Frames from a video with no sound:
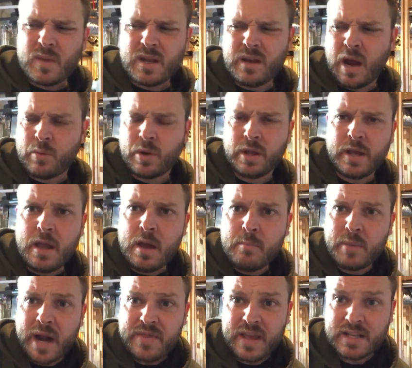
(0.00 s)
Not really,
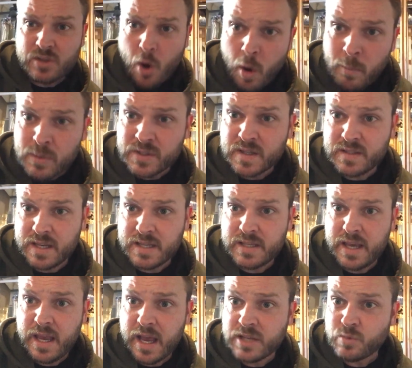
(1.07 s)
but I think it's almost as
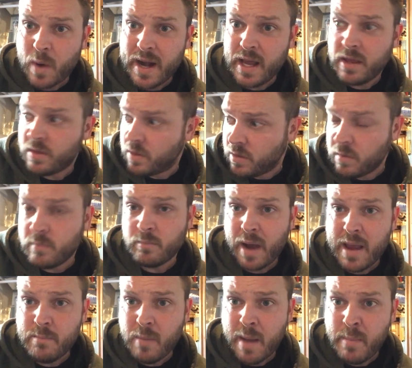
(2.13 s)
easy as writing
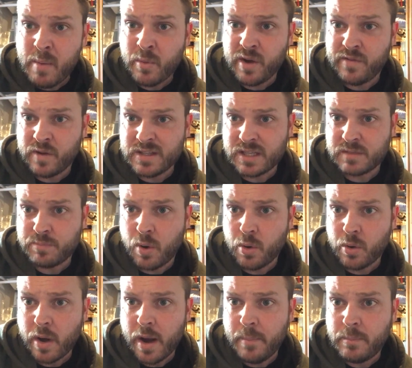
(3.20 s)
my my memory forensic
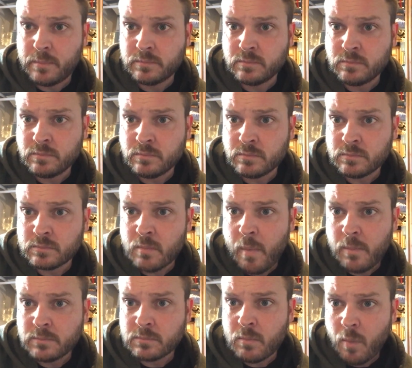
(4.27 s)
program.
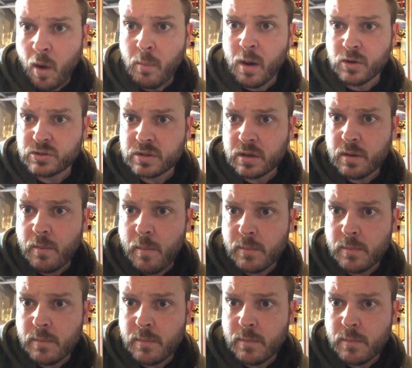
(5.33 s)
Almost.